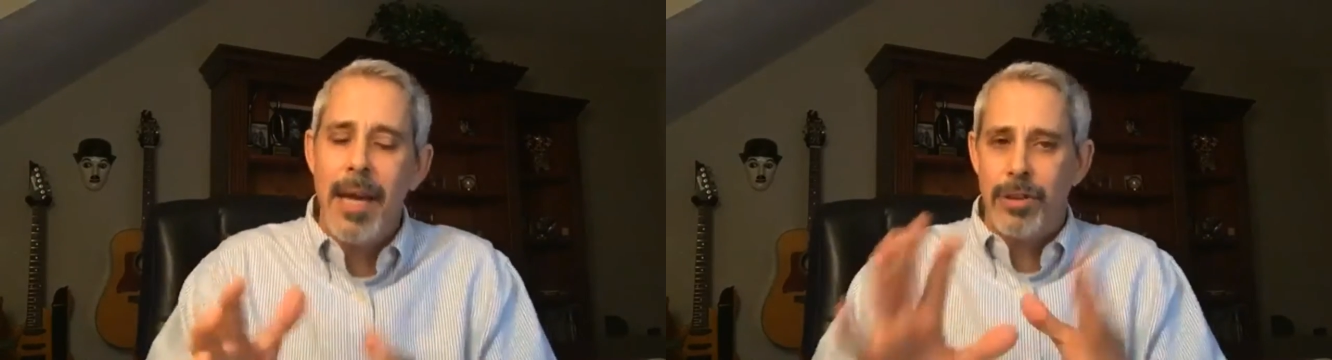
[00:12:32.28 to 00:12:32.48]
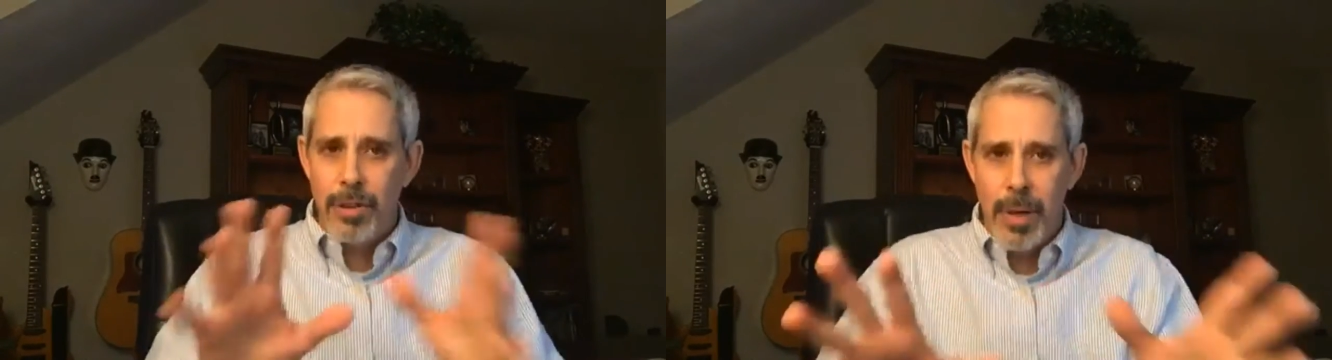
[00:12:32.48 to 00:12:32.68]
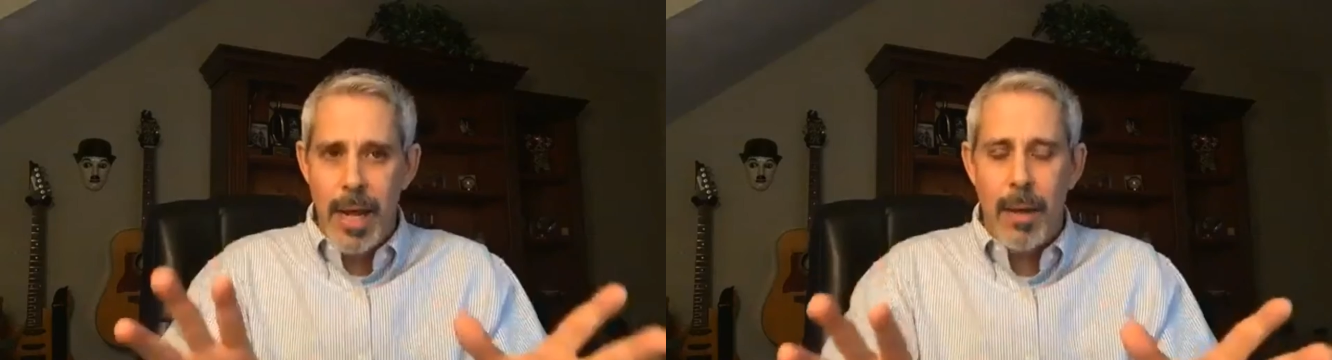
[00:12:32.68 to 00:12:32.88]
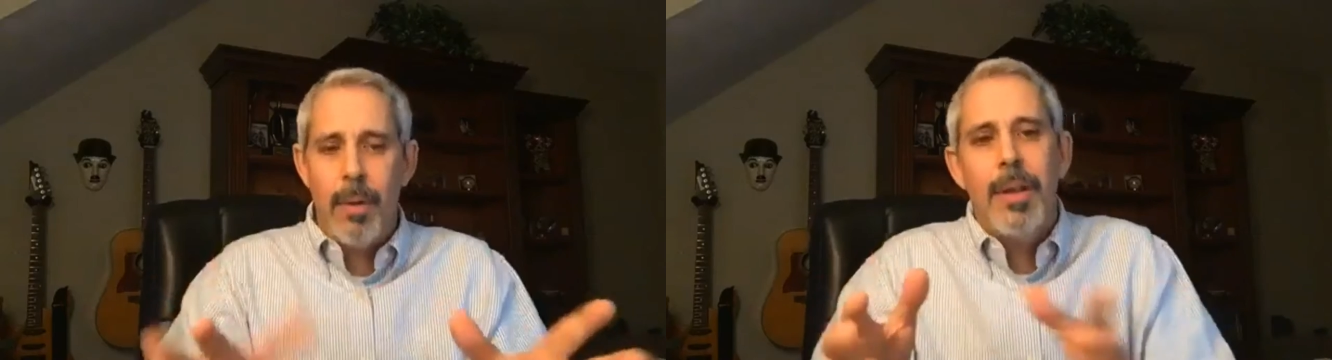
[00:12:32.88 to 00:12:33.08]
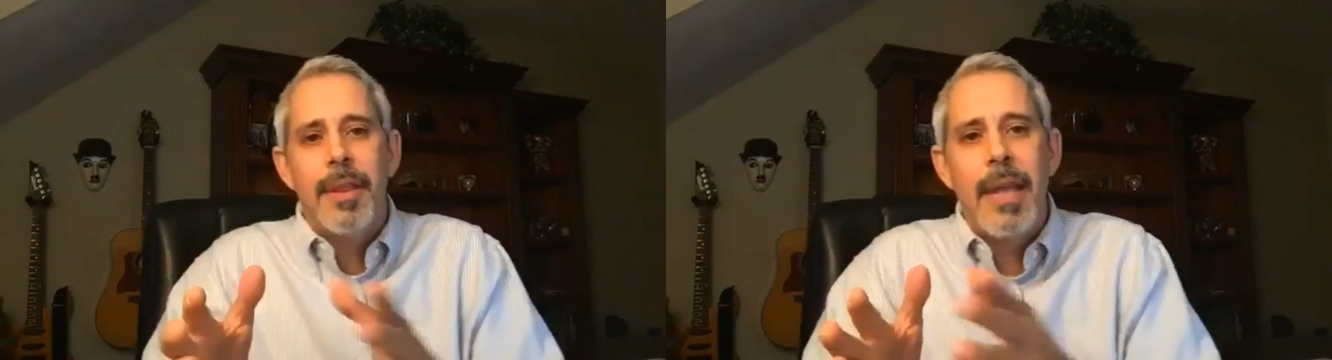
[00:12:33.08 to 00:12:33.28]
So now,
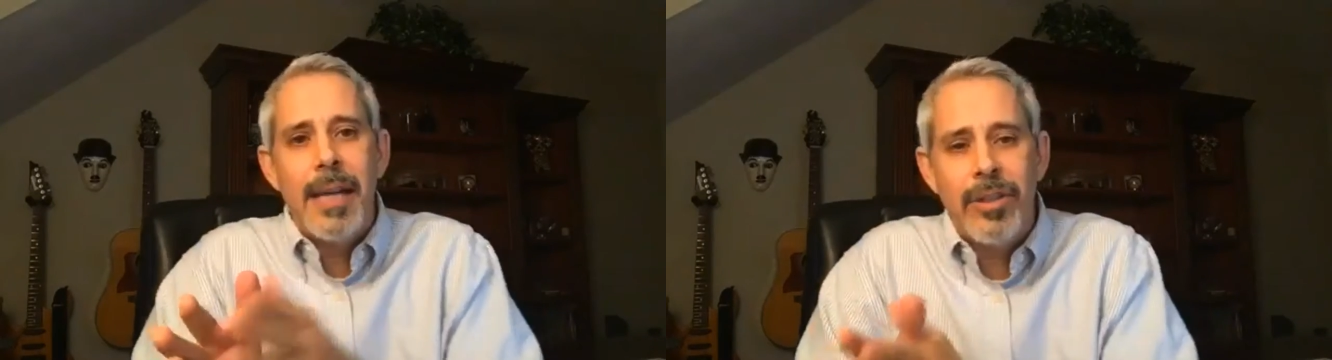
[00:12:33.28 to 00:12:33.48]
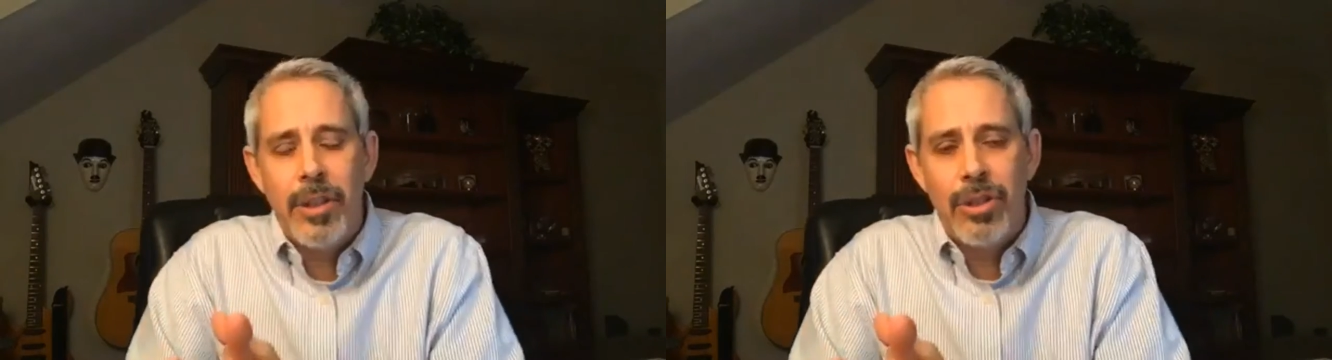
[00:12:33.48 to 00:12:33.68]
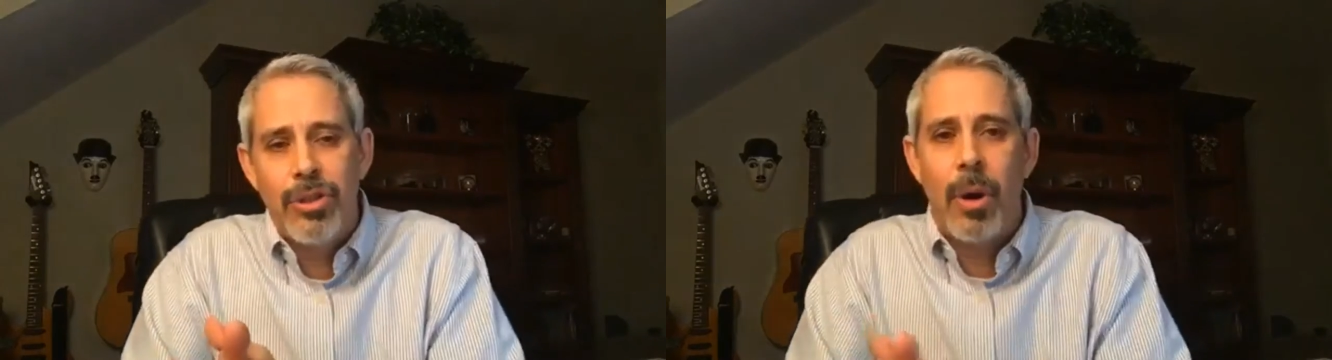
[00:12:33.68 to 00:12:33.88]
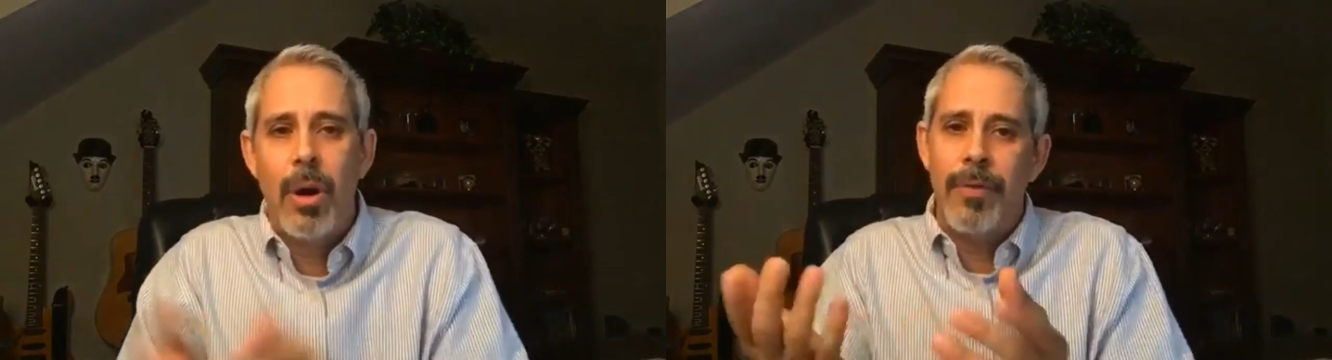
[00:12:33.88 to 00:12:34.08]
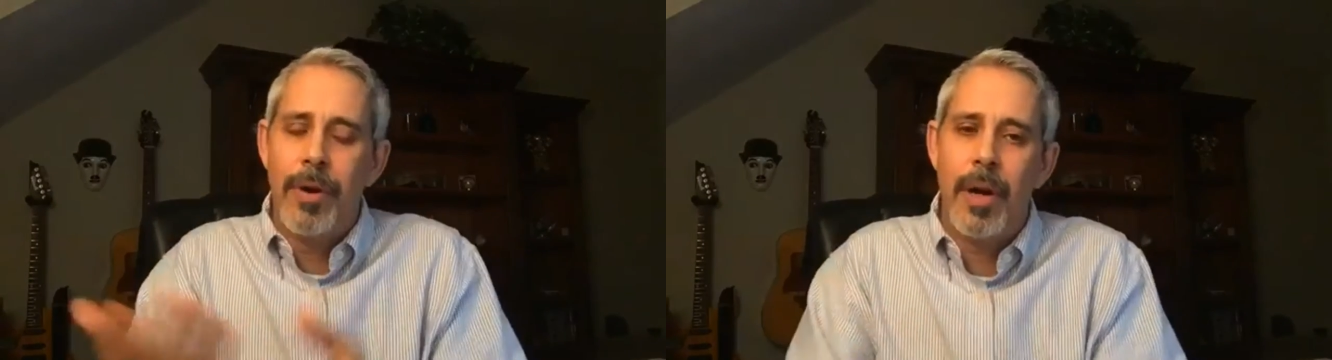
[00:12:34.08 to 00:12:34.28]
that's the
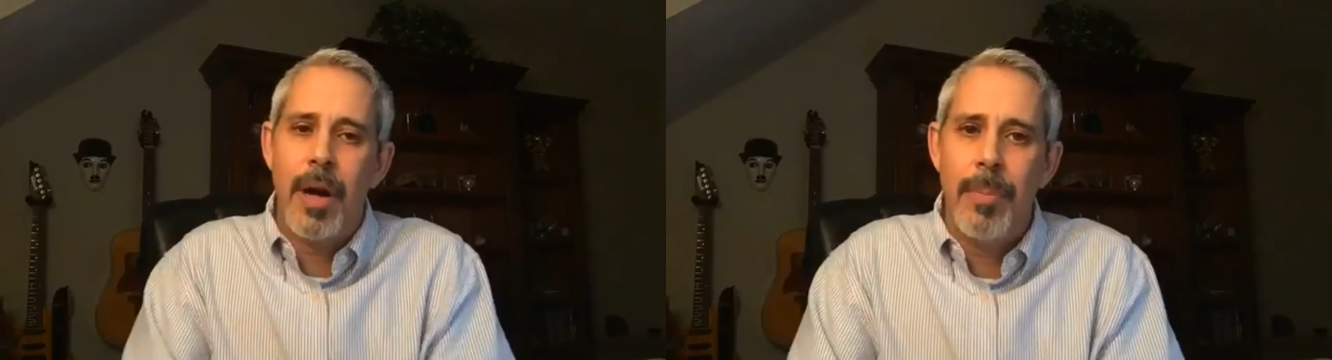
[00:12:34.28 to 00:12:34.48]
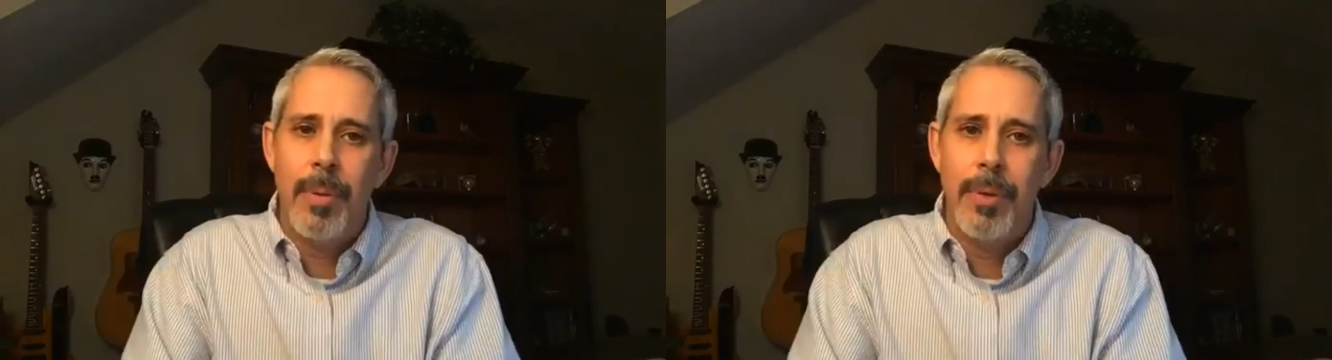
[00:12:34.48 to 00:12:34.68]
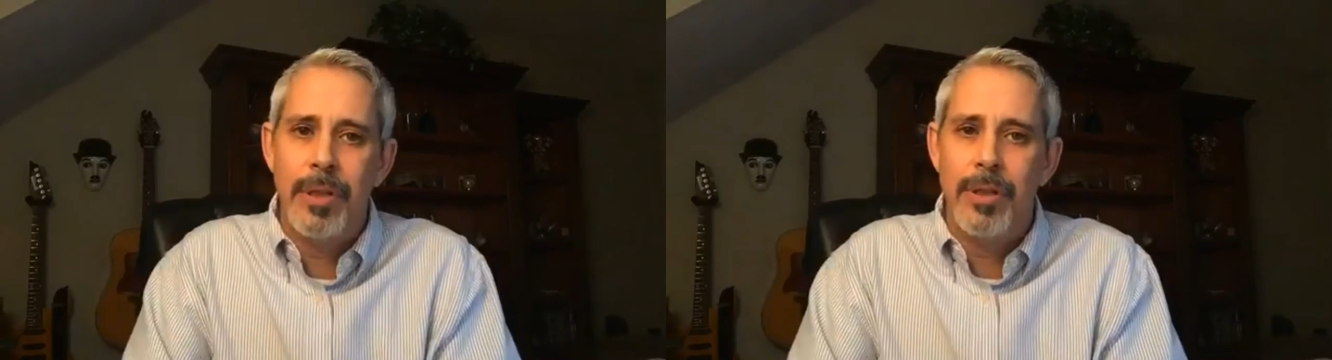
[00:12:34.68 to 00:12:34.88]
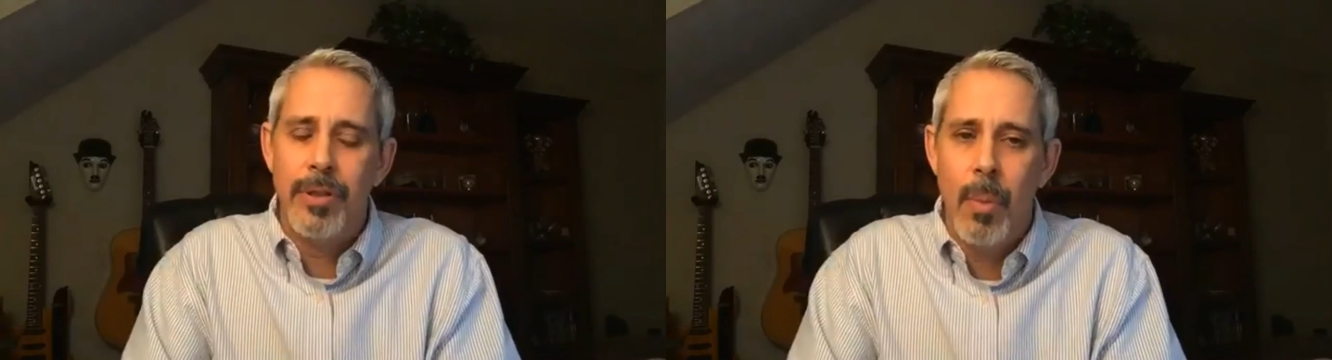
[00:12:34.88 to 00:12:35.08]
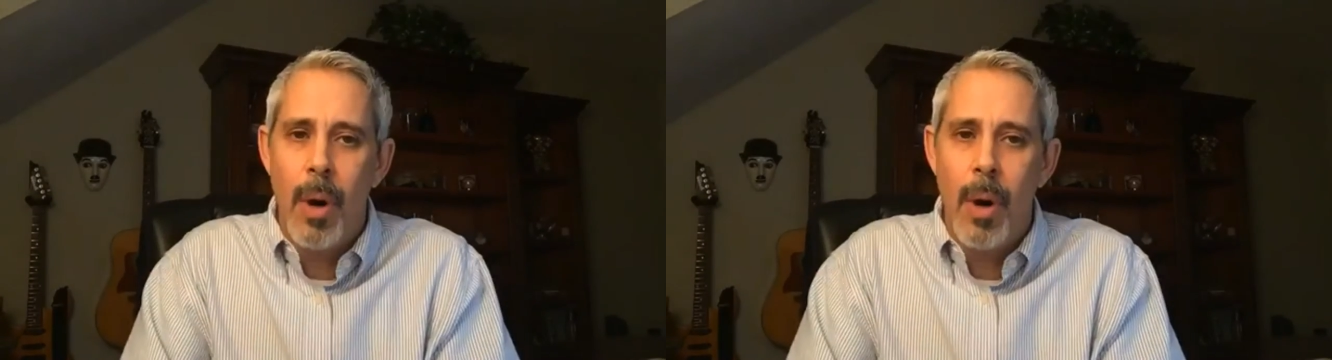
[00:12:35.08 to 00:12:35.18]
start for a couple reasons.